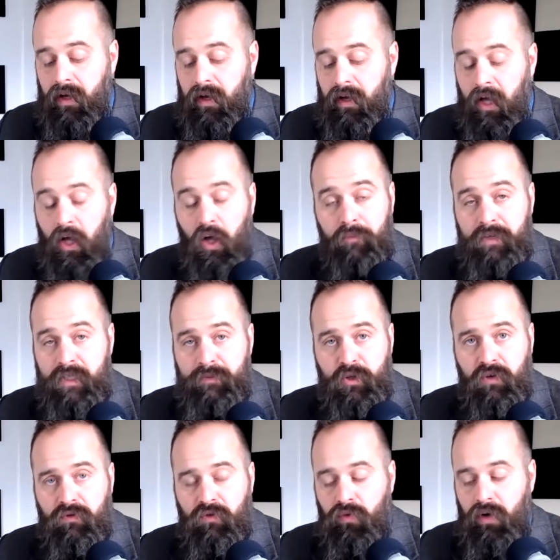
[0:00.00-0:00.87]
help has
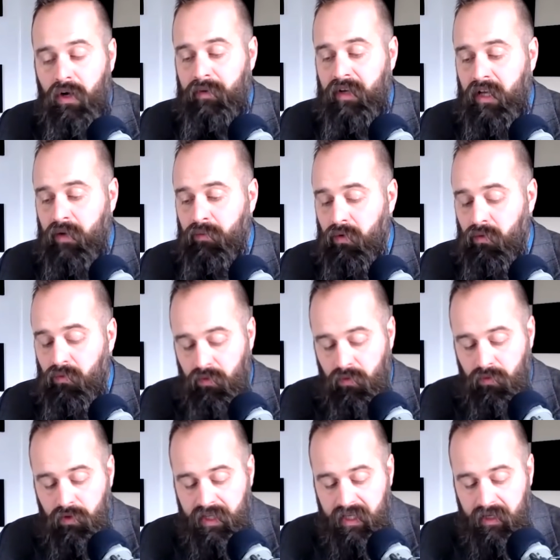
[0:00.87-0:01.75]
been overwhelming, and
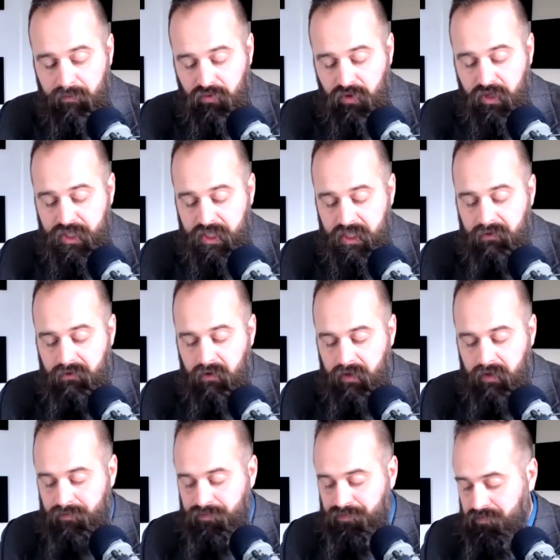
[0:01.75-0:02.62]
we're really appreciative
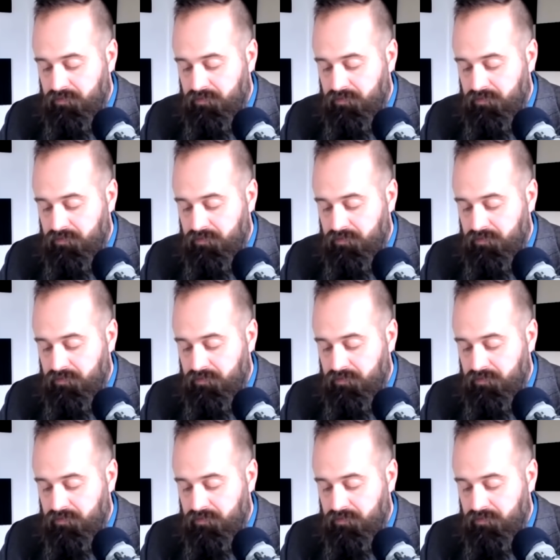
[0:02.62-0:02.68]
of it.